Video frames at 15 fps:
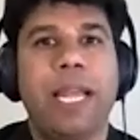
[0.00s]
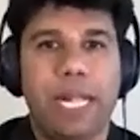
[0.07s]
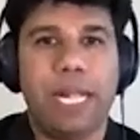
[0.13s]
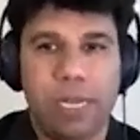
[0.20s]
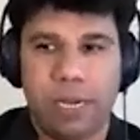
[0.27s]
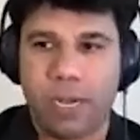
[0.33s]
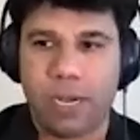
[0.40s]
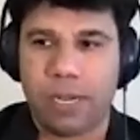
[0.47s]

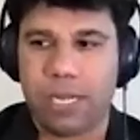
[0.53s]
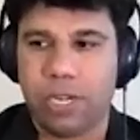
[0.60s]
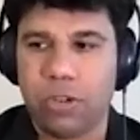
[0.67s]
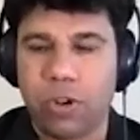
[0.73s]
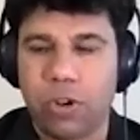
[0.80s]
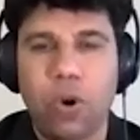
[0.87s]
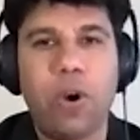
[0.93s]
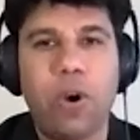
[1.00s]
uh, you know,
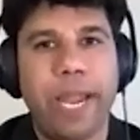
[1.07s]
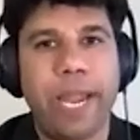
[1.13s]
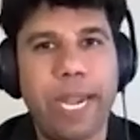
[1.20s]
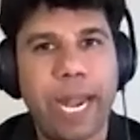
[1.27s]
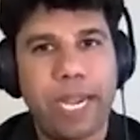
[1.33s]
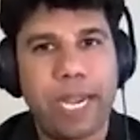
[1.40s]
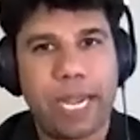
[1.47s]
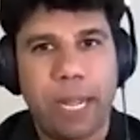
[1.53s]
go ahead
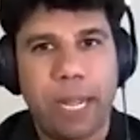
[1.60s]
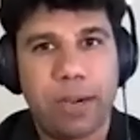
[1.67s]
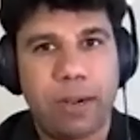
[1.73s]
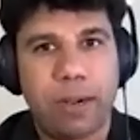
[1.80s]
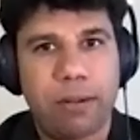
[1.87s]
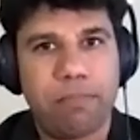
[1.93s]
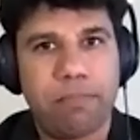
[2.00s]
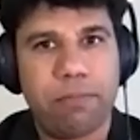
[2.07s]
and
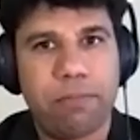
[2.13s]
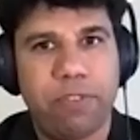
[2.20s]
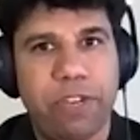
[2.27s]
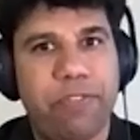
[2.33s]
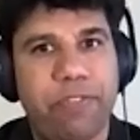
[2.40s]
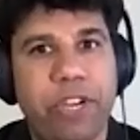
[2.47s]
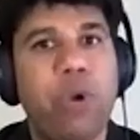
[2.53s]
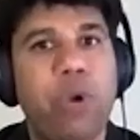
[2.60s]
uh, we
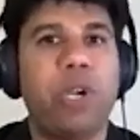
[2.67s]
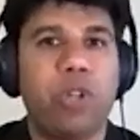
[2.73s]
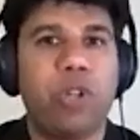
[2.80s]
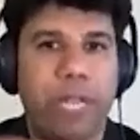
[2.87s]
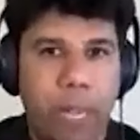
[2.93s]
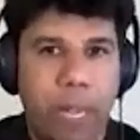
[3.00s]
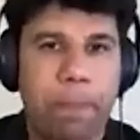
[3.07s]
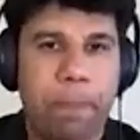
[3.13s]
we don't want to
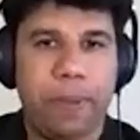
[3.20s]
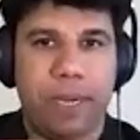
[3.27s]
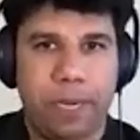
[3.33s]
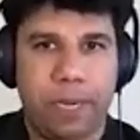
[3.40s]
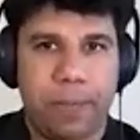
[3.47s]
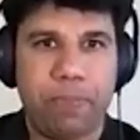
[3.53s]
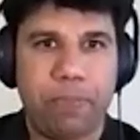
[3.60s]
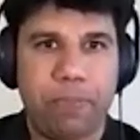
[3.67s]
keep uh,
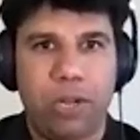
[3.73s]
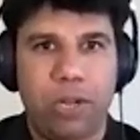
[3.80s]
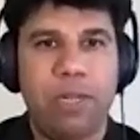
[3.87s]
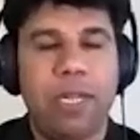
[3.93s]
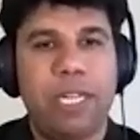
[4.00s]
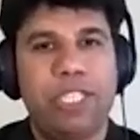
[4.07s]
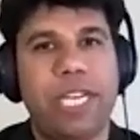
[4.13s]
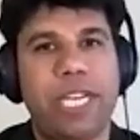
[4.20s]
you know
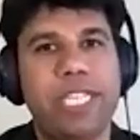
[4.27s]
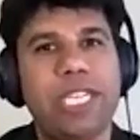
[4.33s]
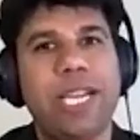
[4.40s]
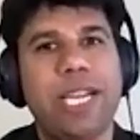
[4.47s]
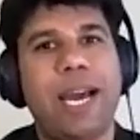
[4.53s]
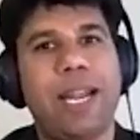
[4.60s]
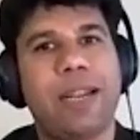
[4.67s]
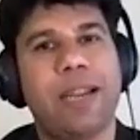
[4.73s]
changing
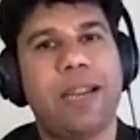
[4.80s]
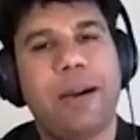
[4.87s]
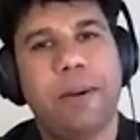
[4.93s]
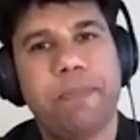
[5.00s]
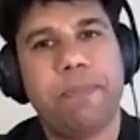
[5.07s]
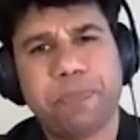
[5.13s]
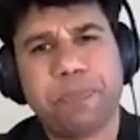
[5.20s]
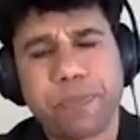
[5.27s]
our
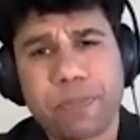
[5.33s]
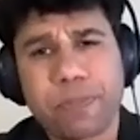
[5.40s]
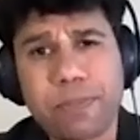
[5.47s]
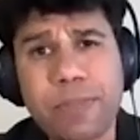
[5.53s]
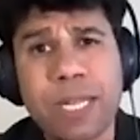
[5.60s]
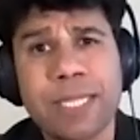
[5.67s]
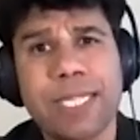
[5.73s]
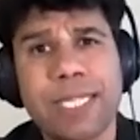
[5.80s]
um,
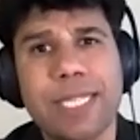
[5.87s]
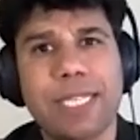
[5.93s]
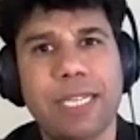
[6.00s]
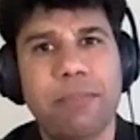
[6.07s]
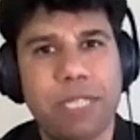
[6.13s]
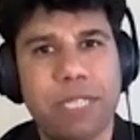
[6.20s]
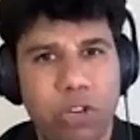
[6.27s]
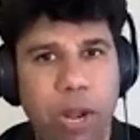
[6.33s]

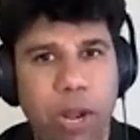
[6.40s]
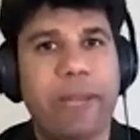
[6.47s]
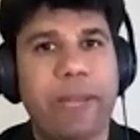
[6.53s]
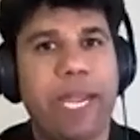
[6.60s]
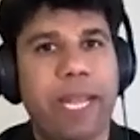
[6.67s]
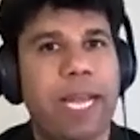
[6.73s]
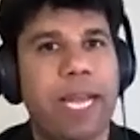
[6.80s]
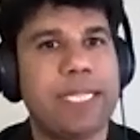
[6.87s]
systems or
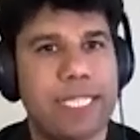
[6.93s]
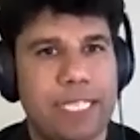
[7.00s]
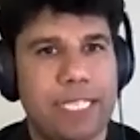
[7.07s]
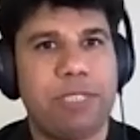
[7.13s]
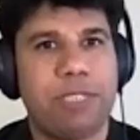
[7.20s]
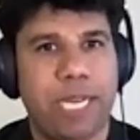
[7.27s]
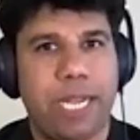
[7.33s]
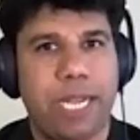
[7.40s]
upgrading our
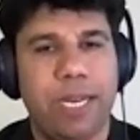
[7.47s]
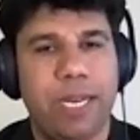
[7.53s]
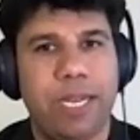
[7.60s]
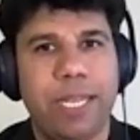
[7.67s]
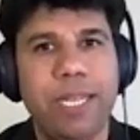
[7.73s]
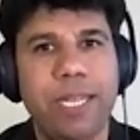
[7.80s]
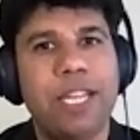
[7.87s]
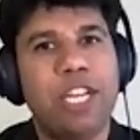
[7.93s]
systems
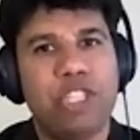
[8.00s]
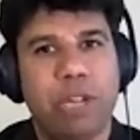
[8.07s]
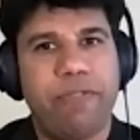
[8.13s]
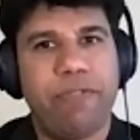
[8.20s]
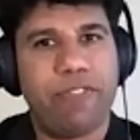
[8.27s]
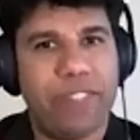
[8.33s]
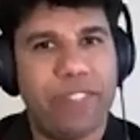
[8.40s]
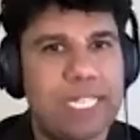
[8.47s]
regularly. So
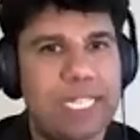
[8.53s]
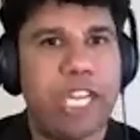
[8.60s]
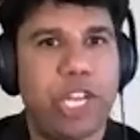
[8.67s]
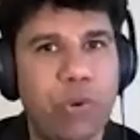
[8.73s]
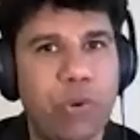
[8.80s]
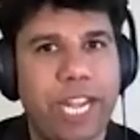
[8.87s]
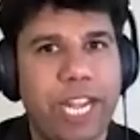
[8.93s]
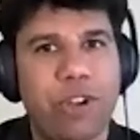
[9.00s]
if there's a new
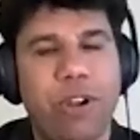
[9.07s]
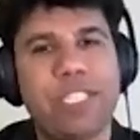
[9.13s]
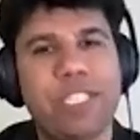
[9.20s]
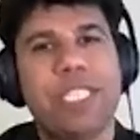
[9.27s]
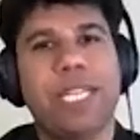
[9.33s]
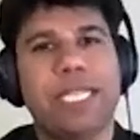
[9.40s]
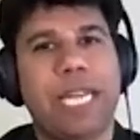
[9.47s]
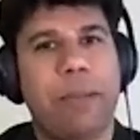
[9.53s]
technology
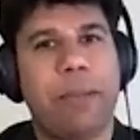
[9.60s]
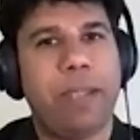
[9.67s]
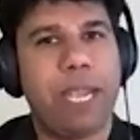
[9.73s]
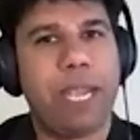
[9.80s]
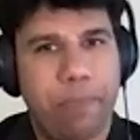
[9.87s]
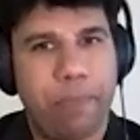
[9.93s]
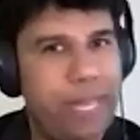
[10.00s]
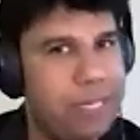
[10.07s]
that's coming in
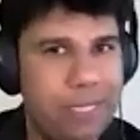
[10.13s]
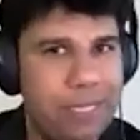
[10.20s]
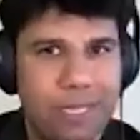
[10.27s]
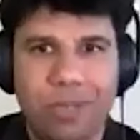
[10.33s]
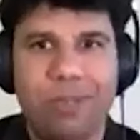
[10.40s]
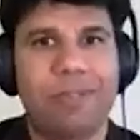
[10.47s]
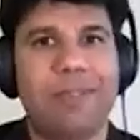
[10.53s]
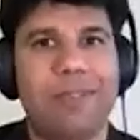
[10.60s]
place, you
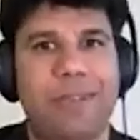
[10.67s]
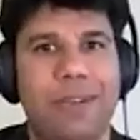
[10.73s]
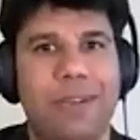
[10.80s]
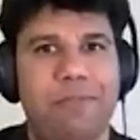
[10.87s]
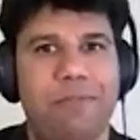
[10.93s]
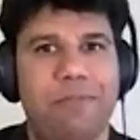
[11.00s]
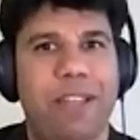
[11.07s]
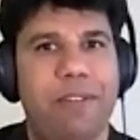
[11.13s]
know, uh,
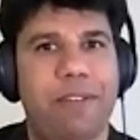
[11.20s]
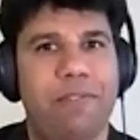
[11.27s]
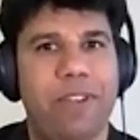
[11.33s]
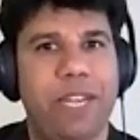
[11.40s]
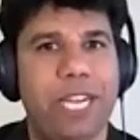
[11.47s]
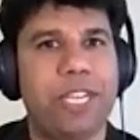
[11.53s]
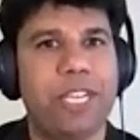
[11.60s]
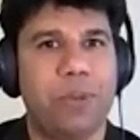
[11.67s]
we are
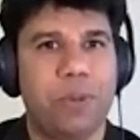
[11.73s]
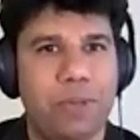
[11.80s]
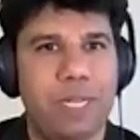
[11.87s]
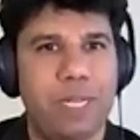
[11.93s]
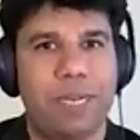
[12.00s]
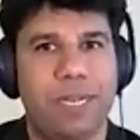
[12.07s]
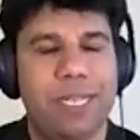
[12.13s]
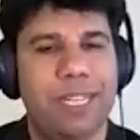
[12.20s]
willing to
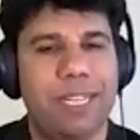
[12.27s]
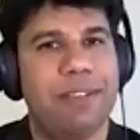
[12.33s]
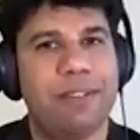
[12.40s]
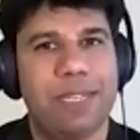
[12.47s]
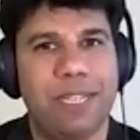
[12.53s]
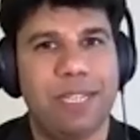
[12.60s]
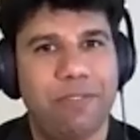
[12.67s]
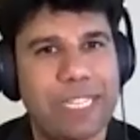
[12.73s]
uh, in,
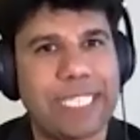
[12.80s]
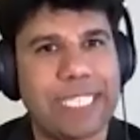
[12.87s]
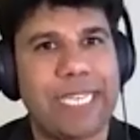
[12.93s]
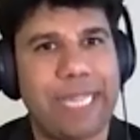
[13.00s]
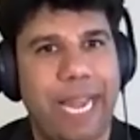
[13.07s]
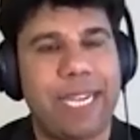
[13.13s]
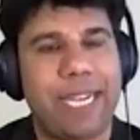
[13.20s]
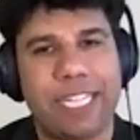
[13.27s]
invest in
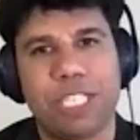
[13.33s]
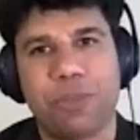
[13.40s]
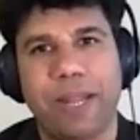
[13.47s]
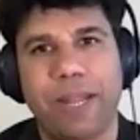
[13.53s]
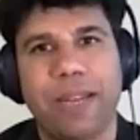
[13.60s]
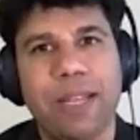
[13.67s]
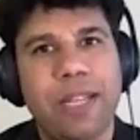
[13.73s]
that as well.